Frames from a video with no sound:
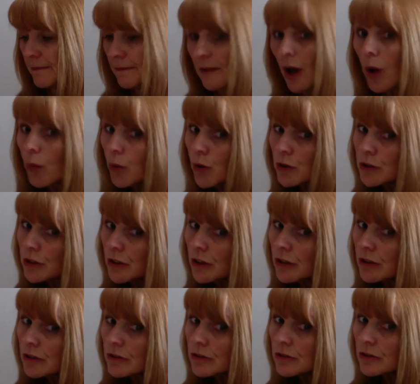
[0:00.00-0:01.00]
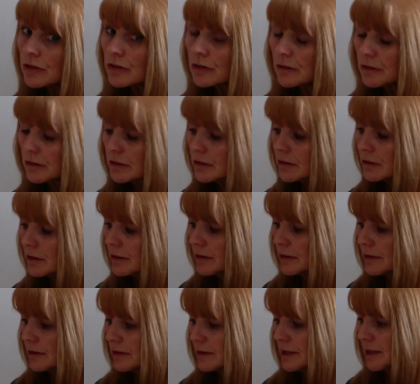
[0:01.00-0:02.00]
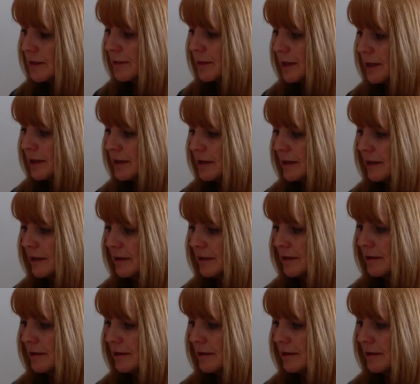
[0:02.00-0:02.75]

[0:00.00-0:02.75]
"I wasn't," said Peter.